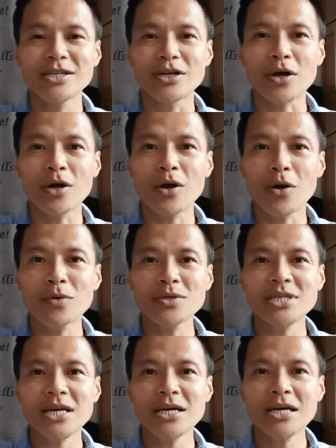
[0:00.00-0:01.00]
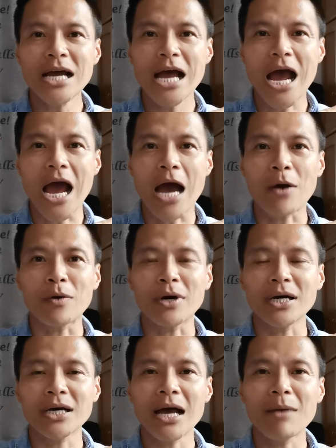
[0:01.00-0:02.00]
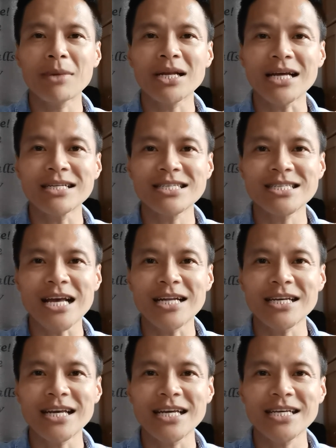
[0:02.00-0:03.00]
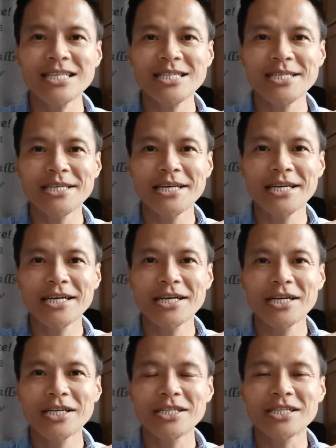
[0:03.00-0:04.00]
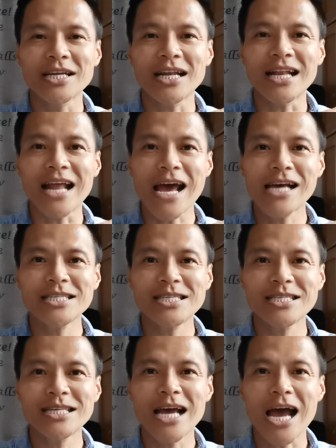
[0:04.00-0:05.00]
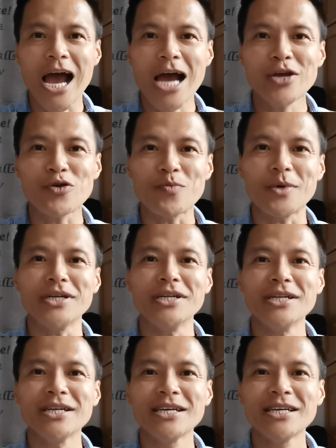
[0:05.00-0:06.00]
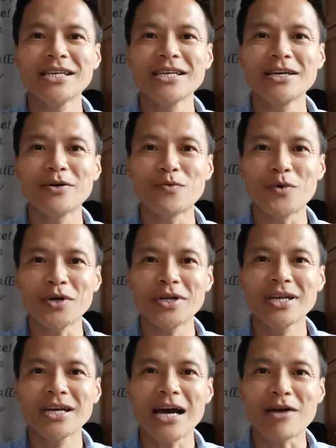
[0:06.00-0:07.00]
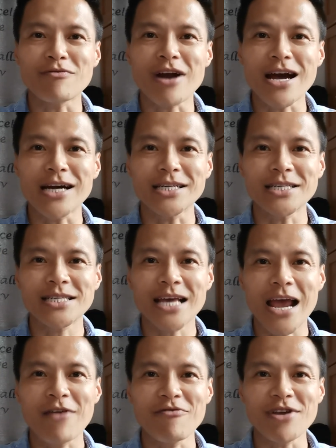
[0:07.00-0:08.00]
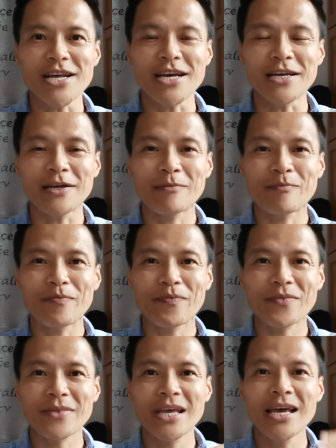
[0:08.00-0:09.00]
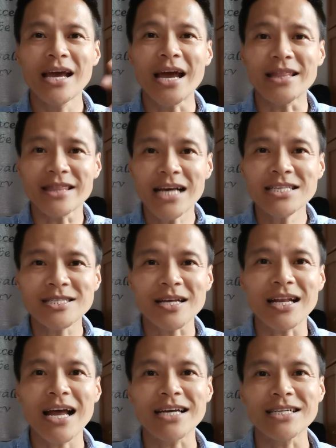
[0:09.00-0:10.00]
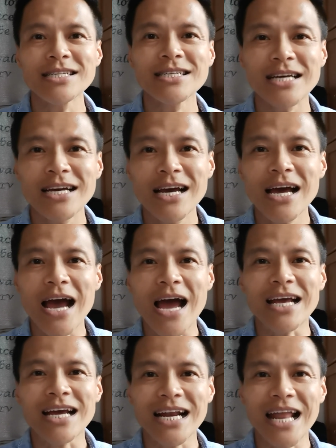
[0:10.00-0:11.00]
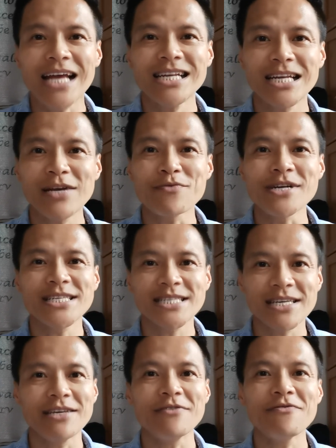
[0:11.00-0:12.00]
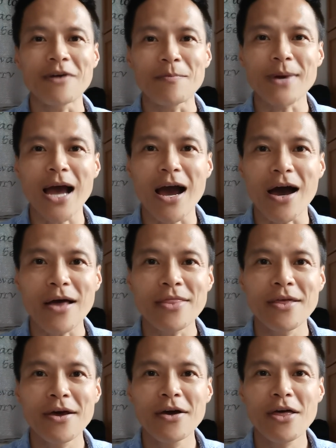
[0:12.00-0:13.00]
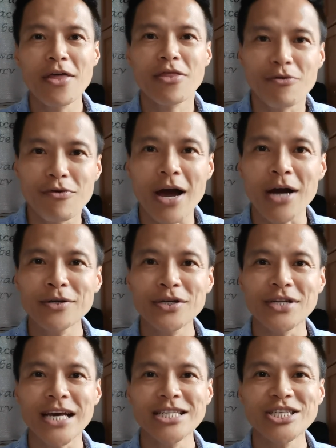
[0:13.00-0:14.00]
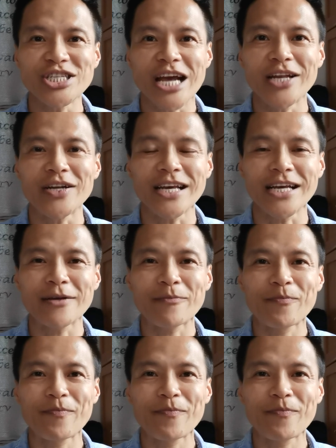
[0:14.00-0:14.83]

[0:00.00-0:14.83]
The closer our common understanding is, the less argument would arise every day. And that's the light I gladly receive from God throughout today's journaling.